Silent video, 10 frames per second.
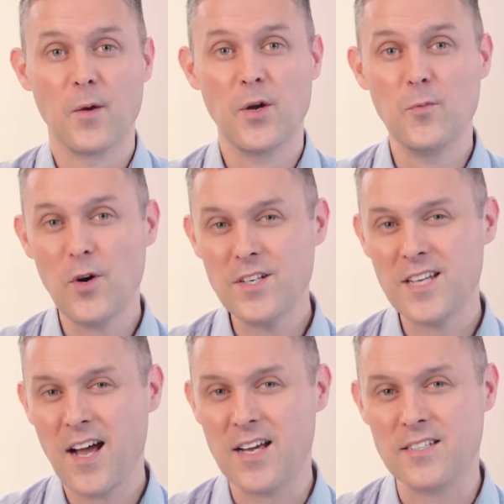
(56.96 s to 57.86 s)
When one
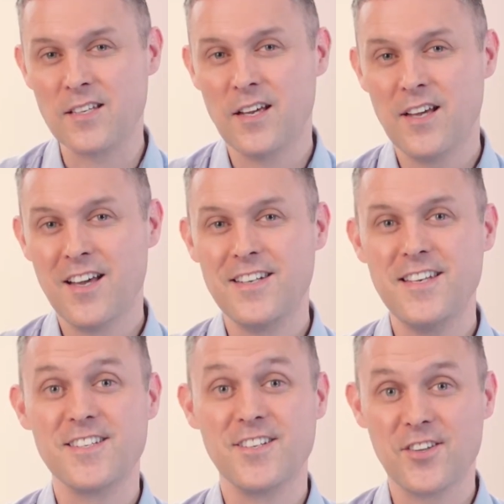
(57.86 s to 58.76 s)
task
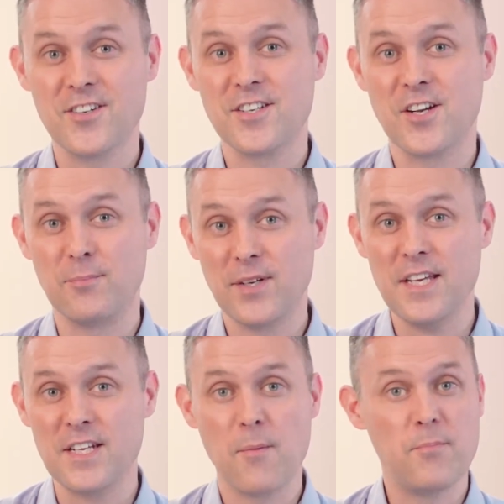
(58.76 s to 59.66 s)
needs another to
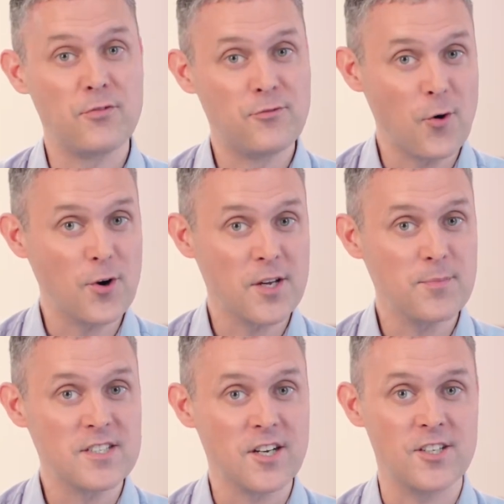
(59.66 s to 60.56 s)
complete before it can
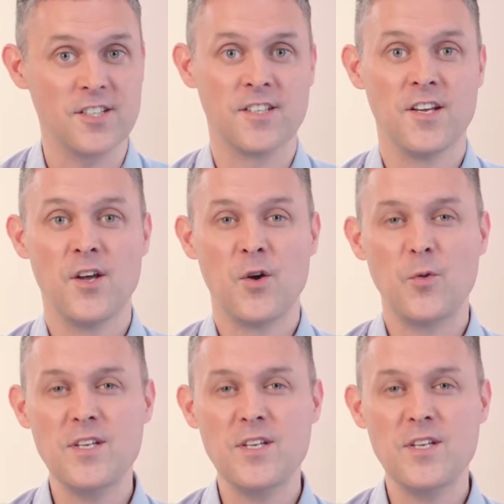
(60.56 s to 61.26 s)
be started, we